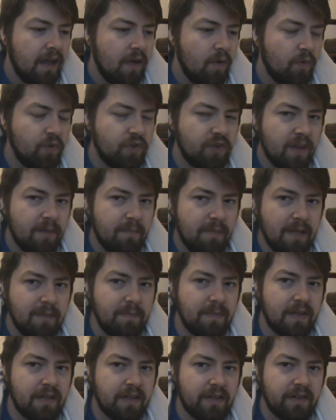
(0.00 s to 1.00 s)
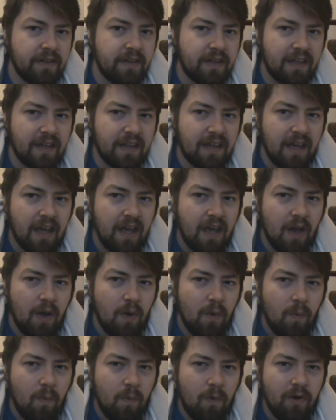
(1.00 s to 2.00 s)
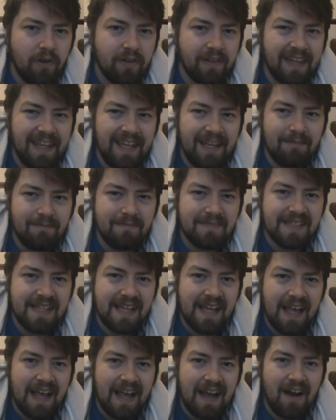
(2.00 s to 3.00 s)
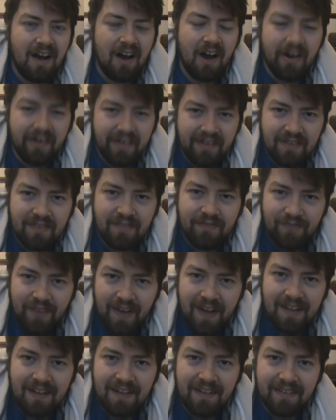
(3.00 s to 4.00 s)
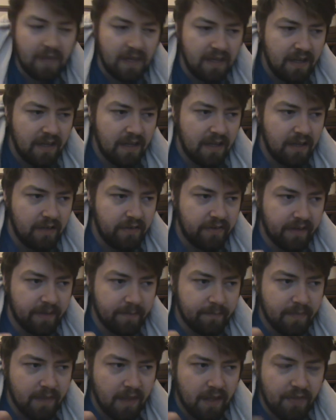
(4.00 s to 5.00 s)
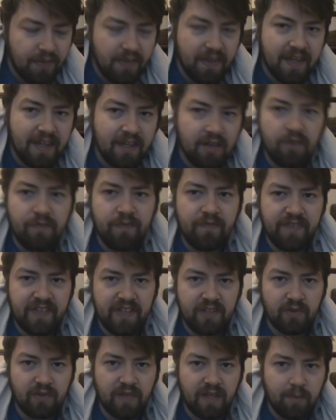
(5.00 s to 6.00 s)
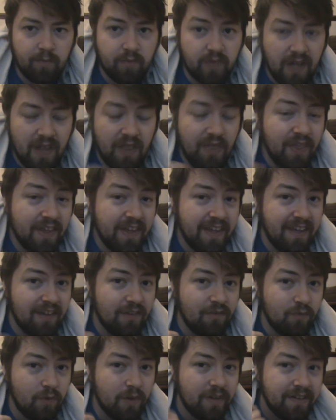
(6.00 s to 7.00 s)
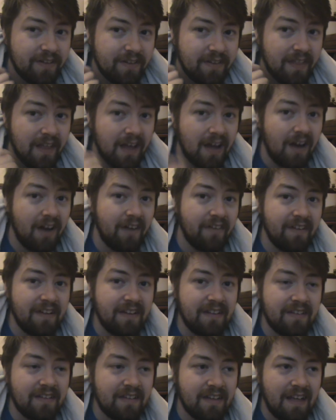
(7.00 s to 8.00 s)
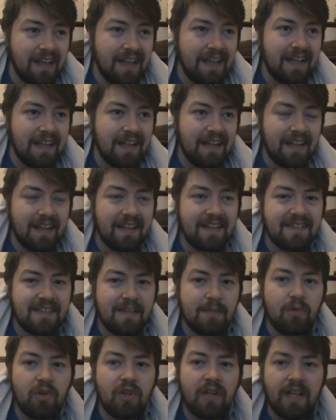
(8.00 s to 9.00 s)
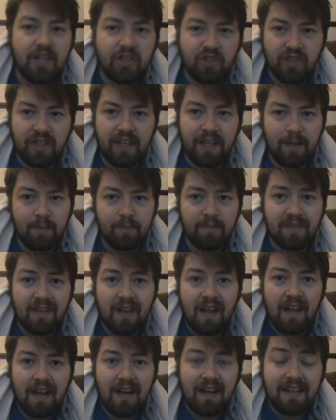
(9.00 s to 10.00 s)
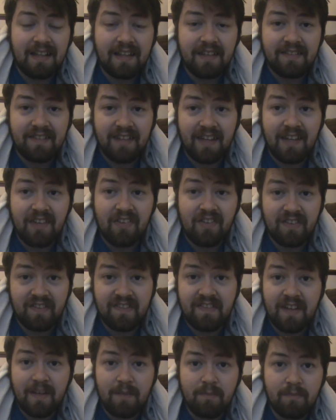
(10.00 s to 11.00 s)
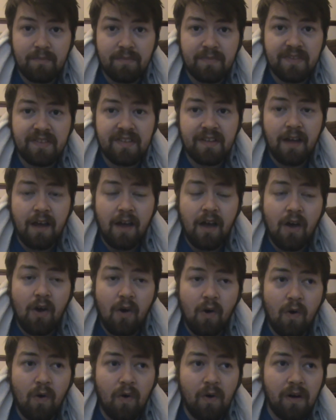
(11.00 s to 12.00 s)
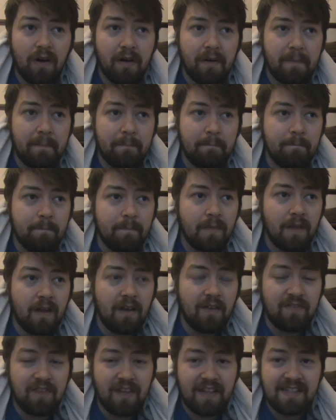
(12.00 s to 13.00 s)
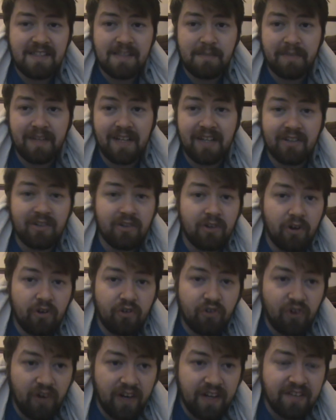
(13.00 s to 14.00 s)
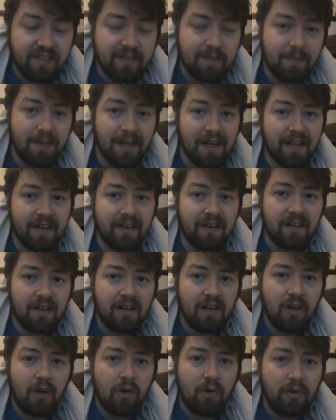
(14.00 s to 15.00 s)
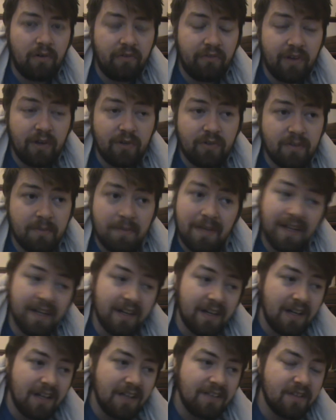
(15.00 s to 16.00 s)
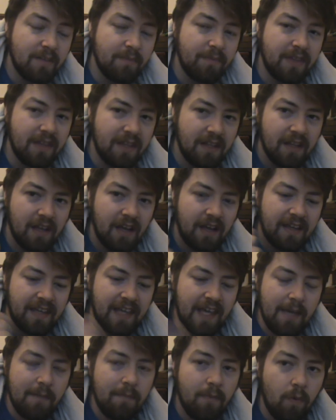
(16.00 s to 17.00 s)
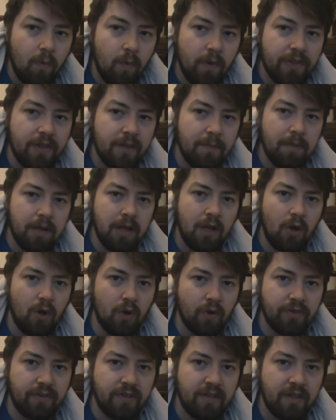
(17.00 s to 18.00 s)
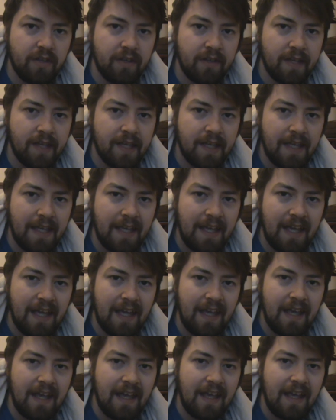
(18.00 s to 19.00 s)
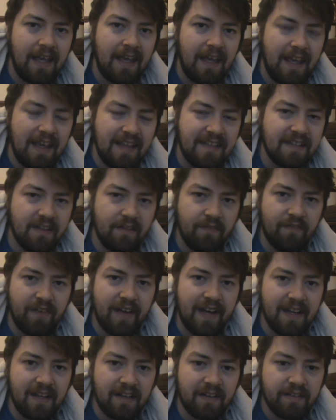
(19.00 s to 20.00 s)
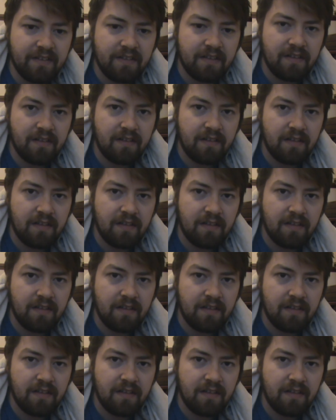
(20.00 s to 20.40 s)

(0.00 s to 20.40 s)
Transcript: Which then made me start thinking, what games aren't violent? Right, thinking of video games, and thinking of ones that aren't like simulation games, like say The Sims, or a flight simulator, or a train simulator, or a rail simulator. Something, a game with a plot, is it violent?